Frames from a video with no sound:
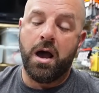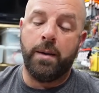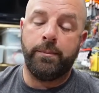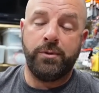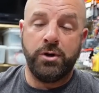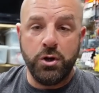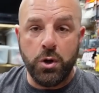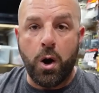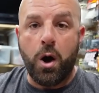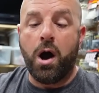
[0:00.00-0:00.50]

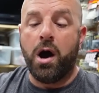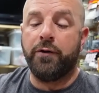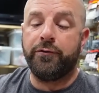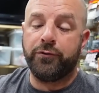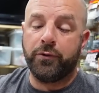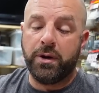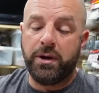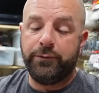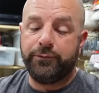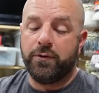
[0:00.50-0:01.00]
new
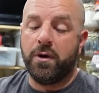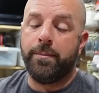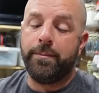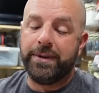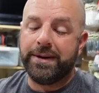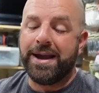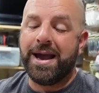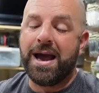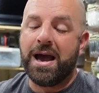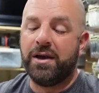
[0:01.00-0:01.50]
offering from
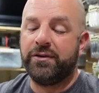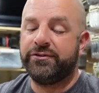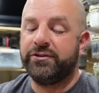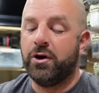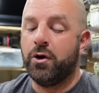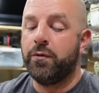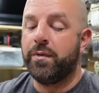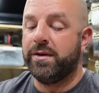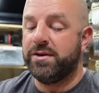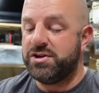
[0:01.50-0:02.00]

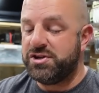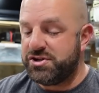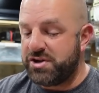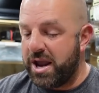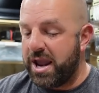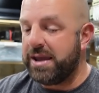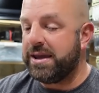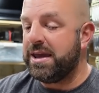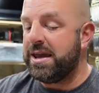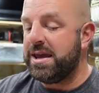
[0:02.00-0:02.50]
Picasso, the
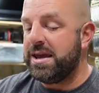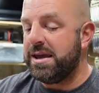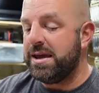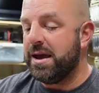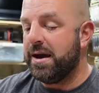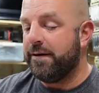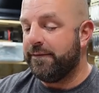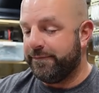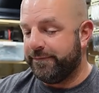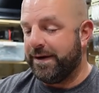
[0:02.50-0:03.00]

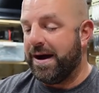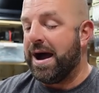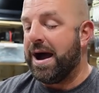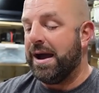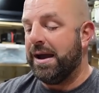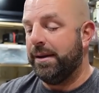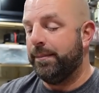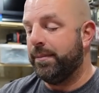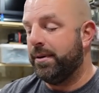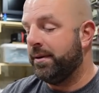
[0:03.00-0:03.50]
shaky
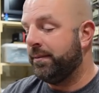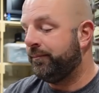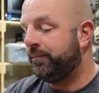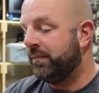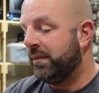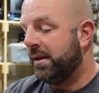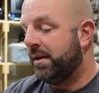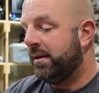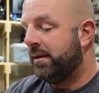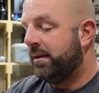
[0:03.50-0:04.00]
vibe.
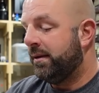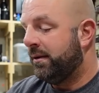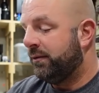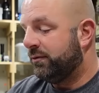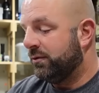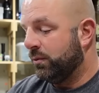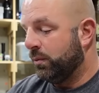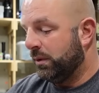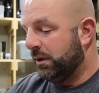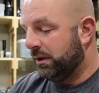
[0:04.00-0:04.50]

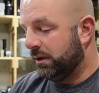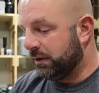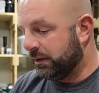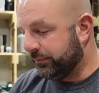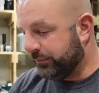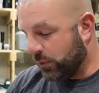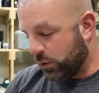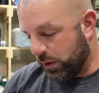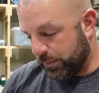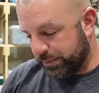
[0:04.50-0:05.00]
So really looking
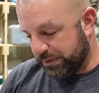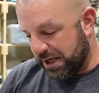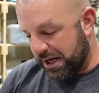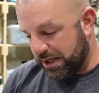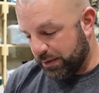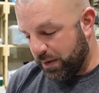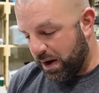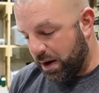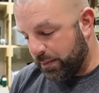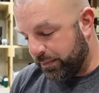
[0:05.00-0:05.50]
forward to
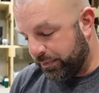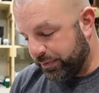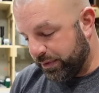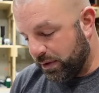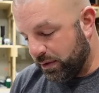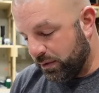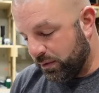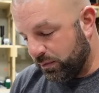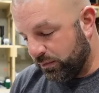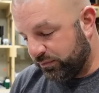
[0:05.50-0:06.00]
playing around with
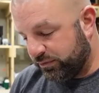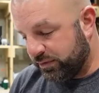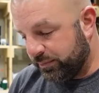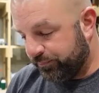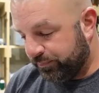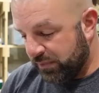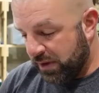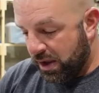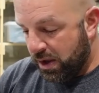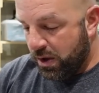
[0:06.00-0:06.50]
those.
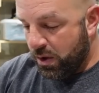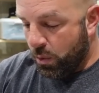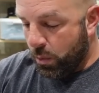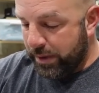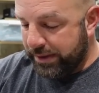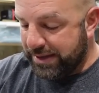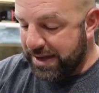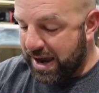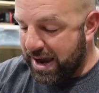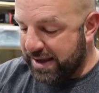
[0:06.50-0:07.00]

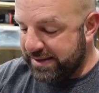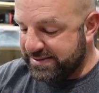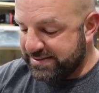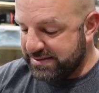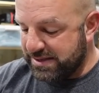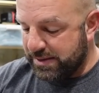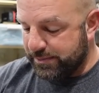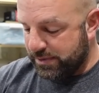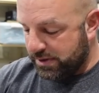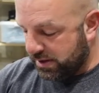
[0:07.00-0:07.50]
We got
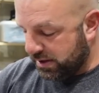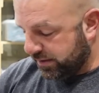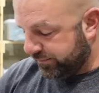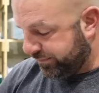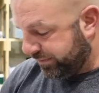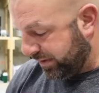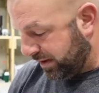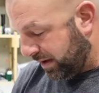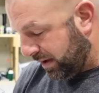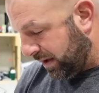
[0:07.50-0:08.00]
some
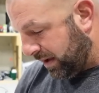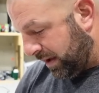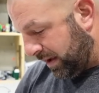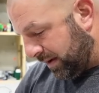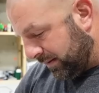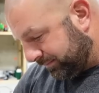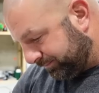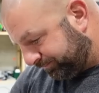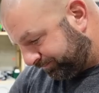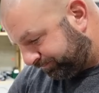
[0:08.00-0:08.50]
of
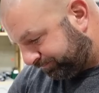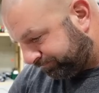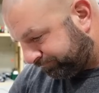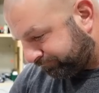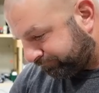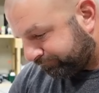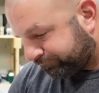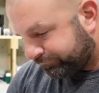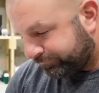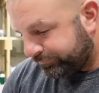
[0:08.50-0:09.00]
the,
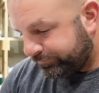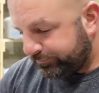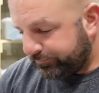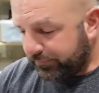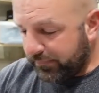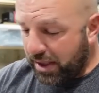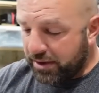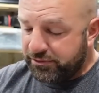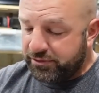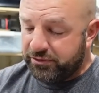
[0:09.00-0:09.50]

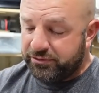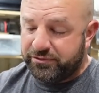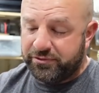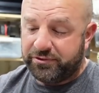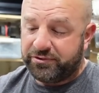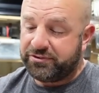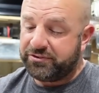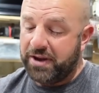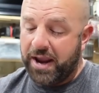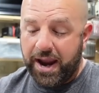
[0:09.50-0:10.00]
just
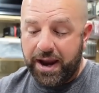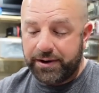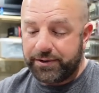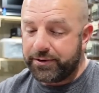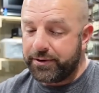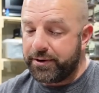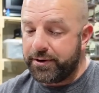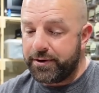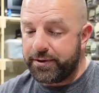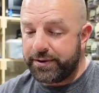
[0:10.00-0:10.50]
the
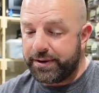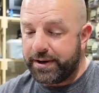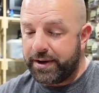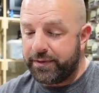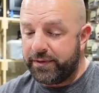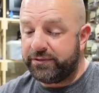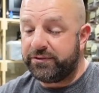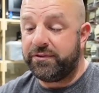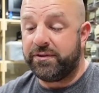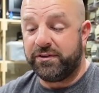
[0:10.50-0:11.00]
standard,
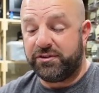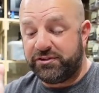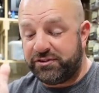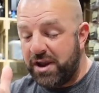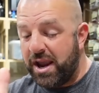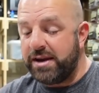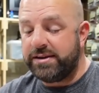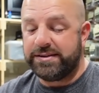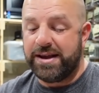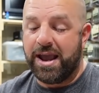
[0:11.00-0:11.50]
this is the
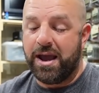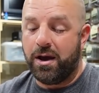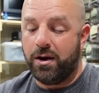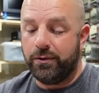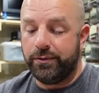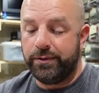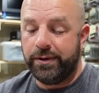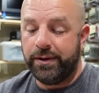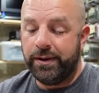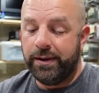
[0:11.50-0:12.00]

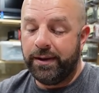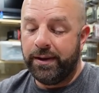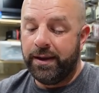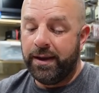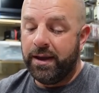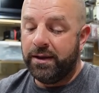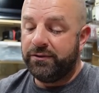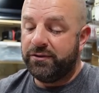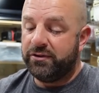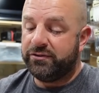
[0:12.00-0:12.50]
shakedown,
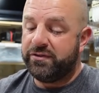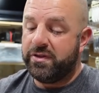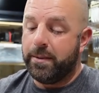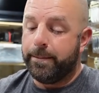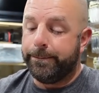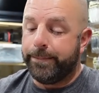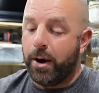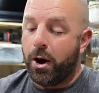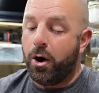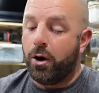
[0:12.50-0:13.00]
just the
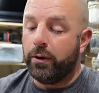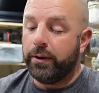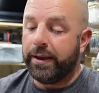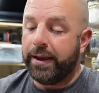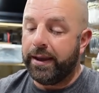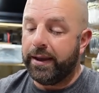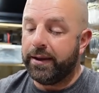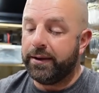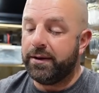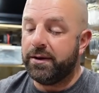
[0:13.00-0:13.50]
ball
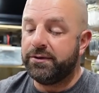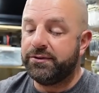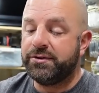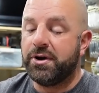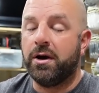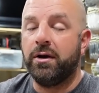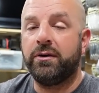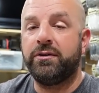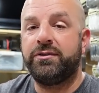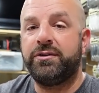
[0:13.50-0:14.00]
head,
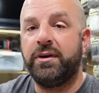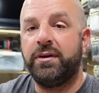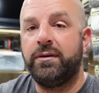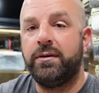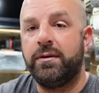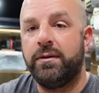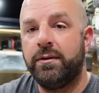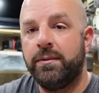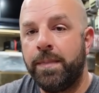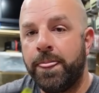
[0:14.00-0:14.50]

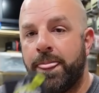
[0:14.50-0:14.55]
tungsten,